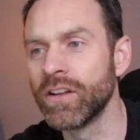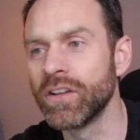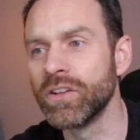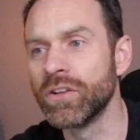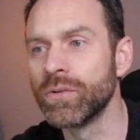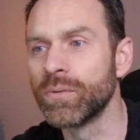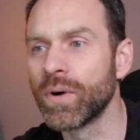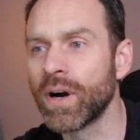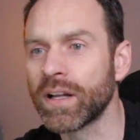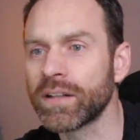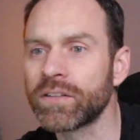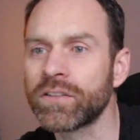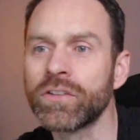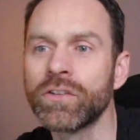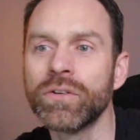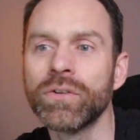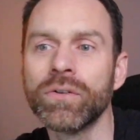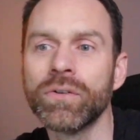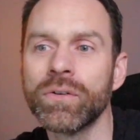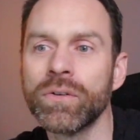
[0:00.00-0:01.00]
You want
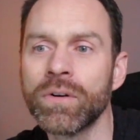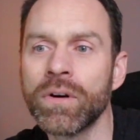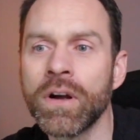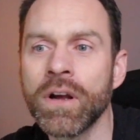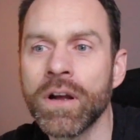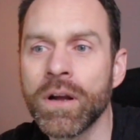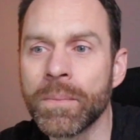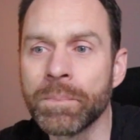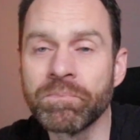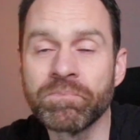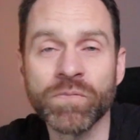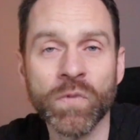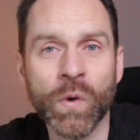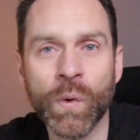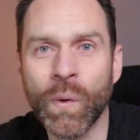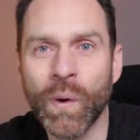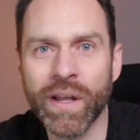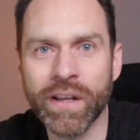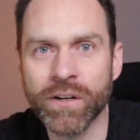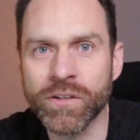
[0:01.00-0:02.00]
to
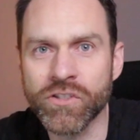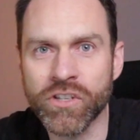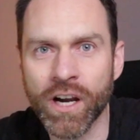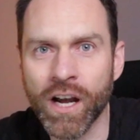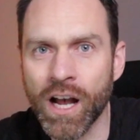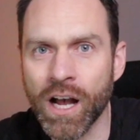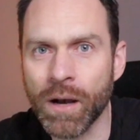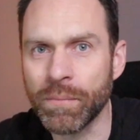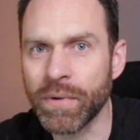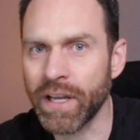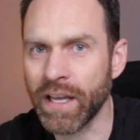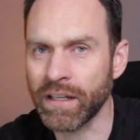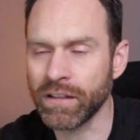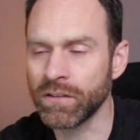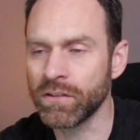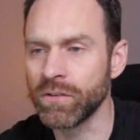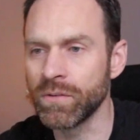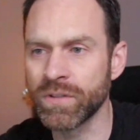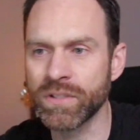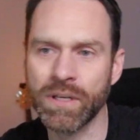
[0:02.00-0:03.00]
quit your job
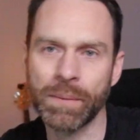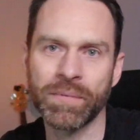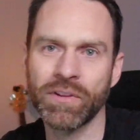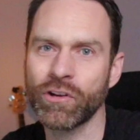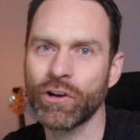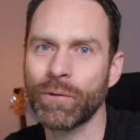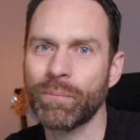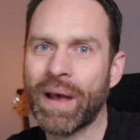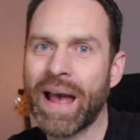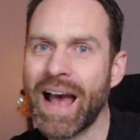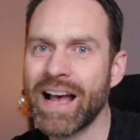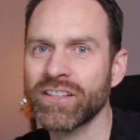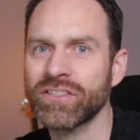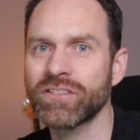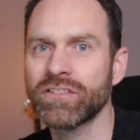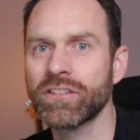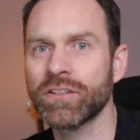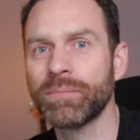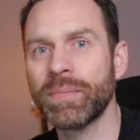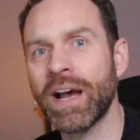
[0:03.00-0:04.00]
and do something you're
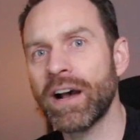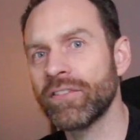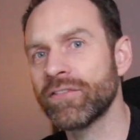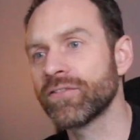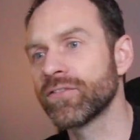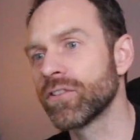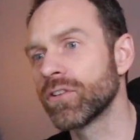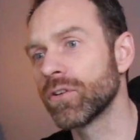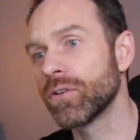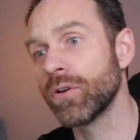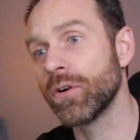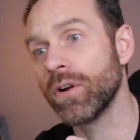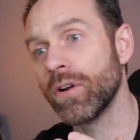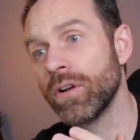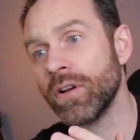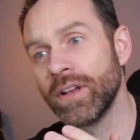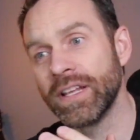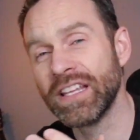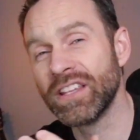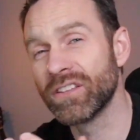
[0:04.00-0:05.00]
passionate about for
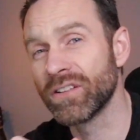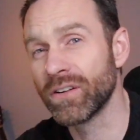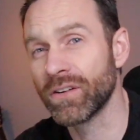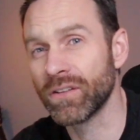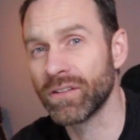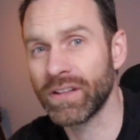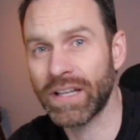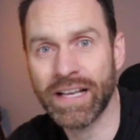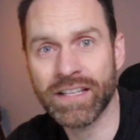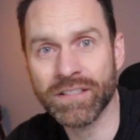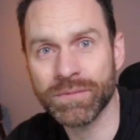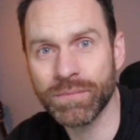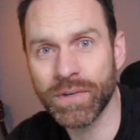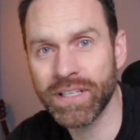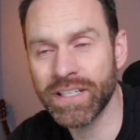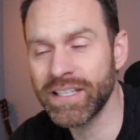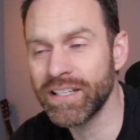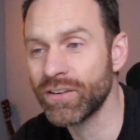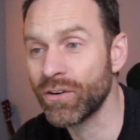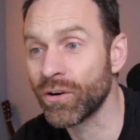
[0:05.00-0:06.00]
either less
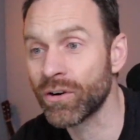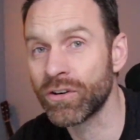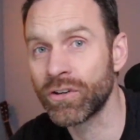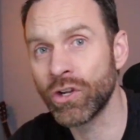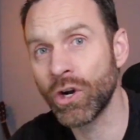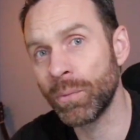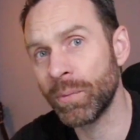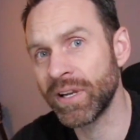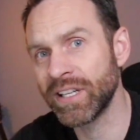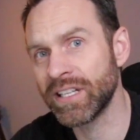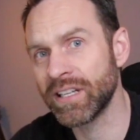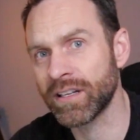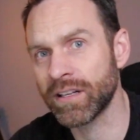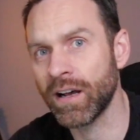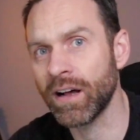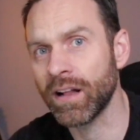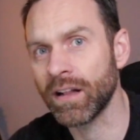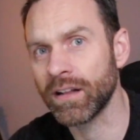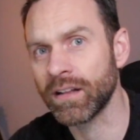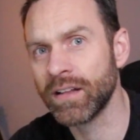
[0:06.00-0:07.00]
money or no money at
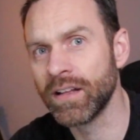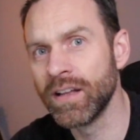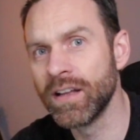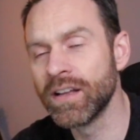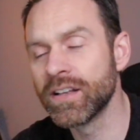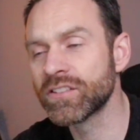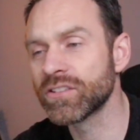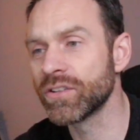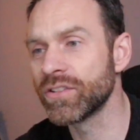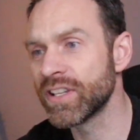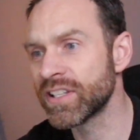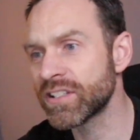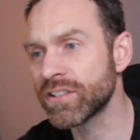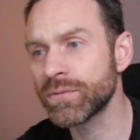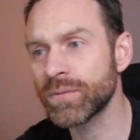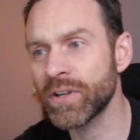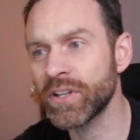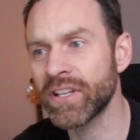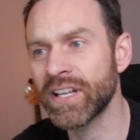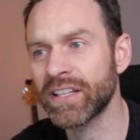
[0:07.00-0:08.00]
all. So this is
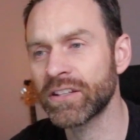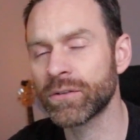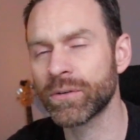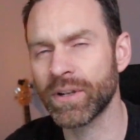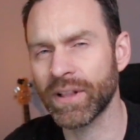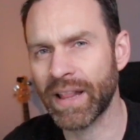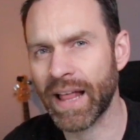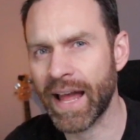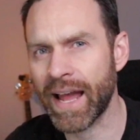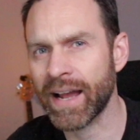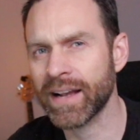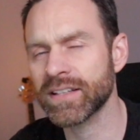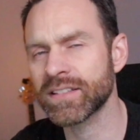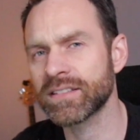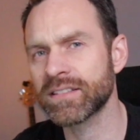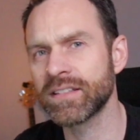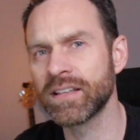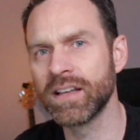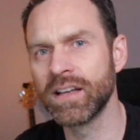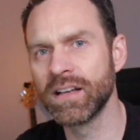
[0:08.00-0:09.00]
where you get to
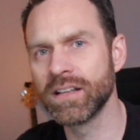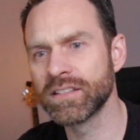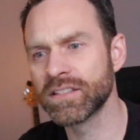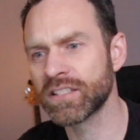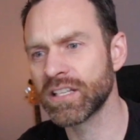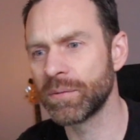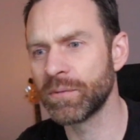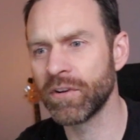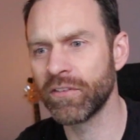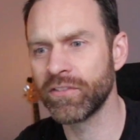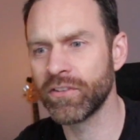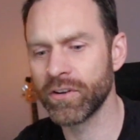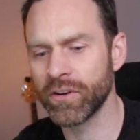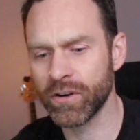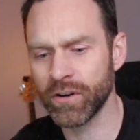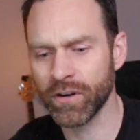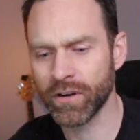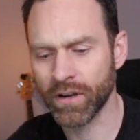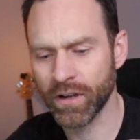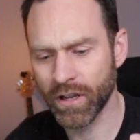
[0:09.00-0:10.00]
relax some of
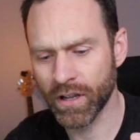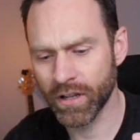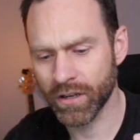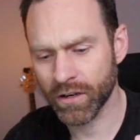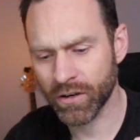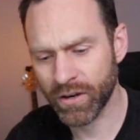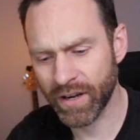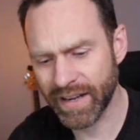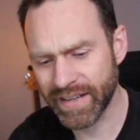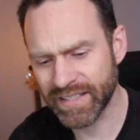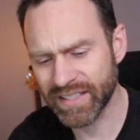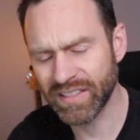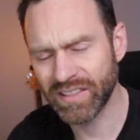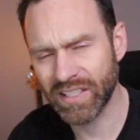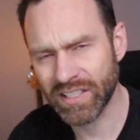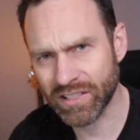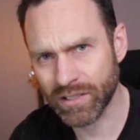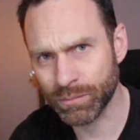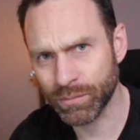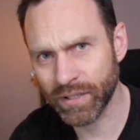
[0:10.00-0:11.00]
your crazy
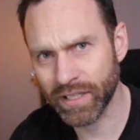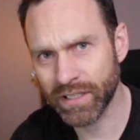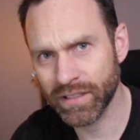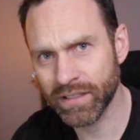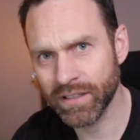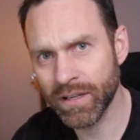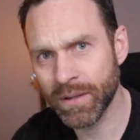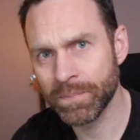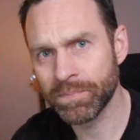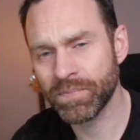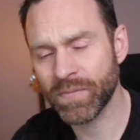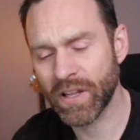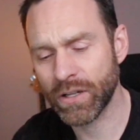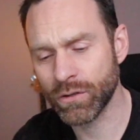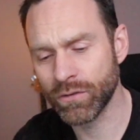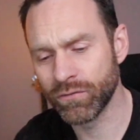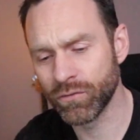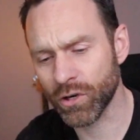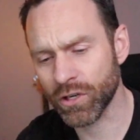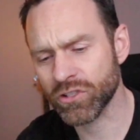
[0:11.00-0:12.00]
discipline that
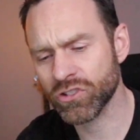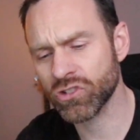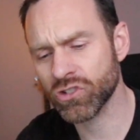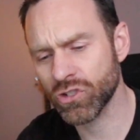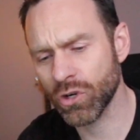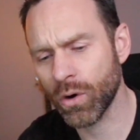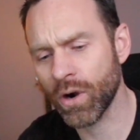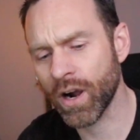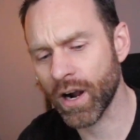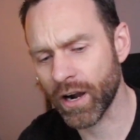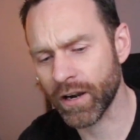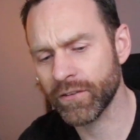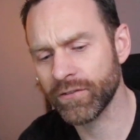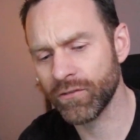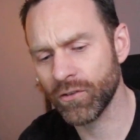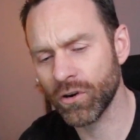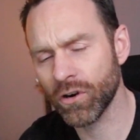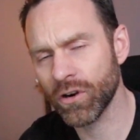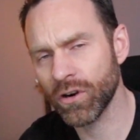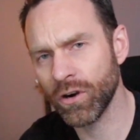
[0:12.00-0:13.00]
you've worked so hard
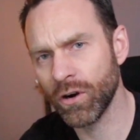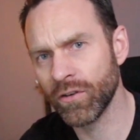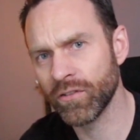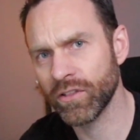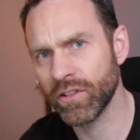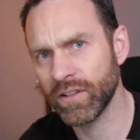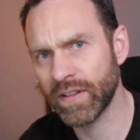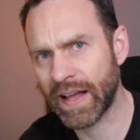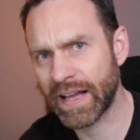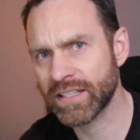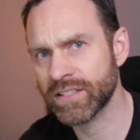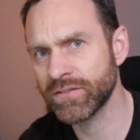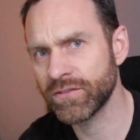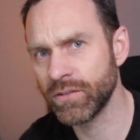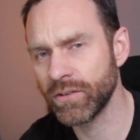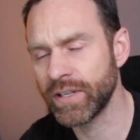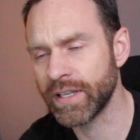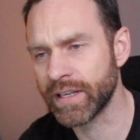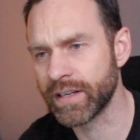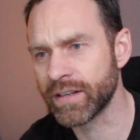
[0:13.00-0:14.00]
for over the last
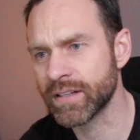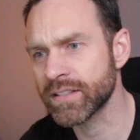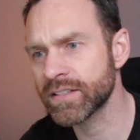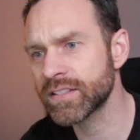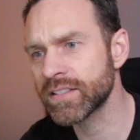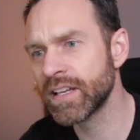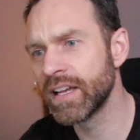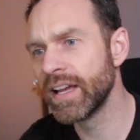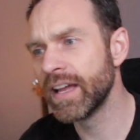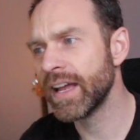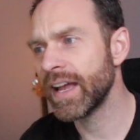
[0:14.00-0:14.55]
few years.